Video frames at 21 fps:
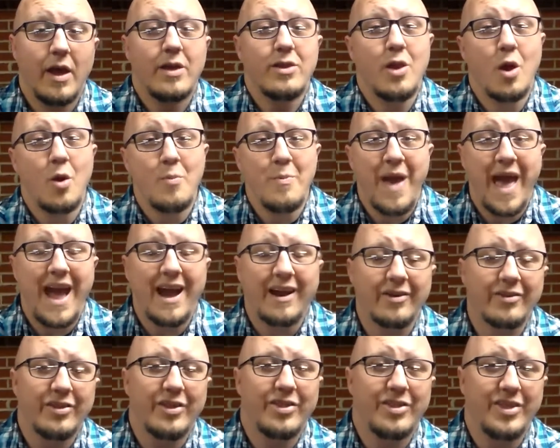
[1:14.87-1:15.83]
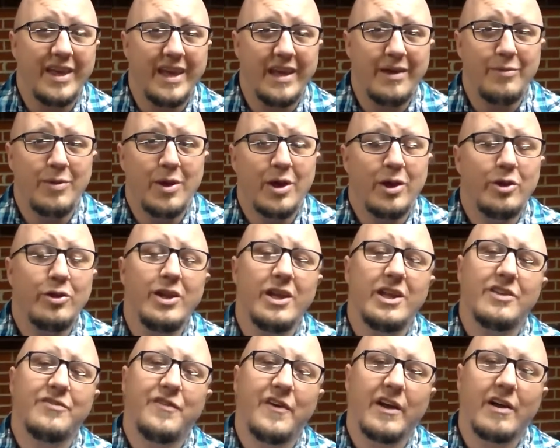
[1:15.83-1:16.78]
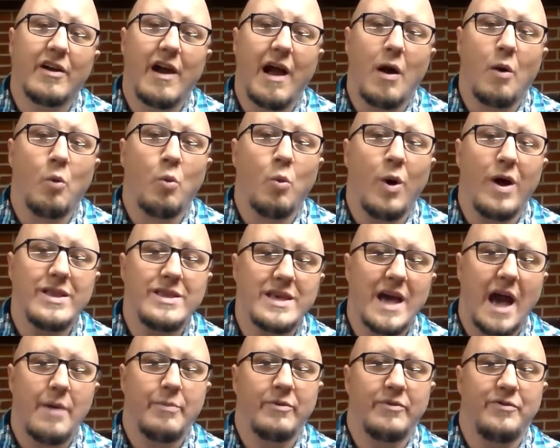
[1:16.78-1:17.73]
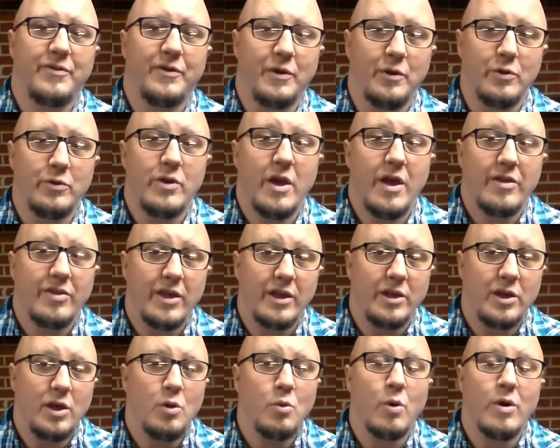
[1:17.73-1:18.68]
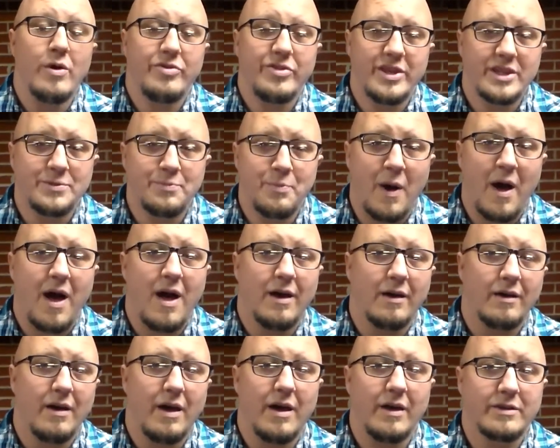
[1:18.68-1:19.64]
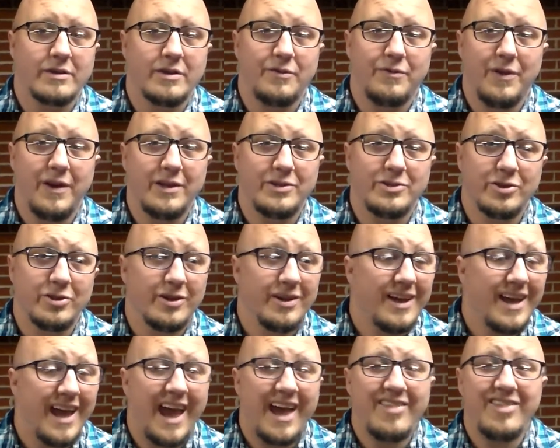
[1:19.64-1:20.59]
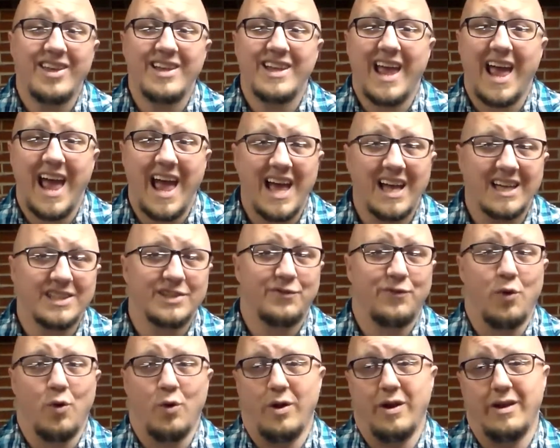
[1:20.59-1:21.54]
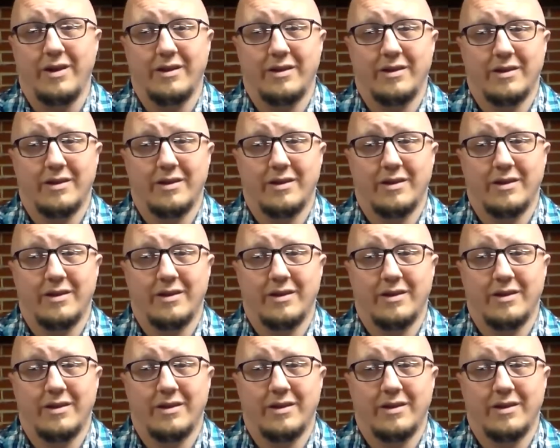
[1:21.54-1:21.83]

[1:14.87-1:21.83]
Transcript: No matter the theme, you need to figure out what type of food that you want this potluck to feature and then ask for it.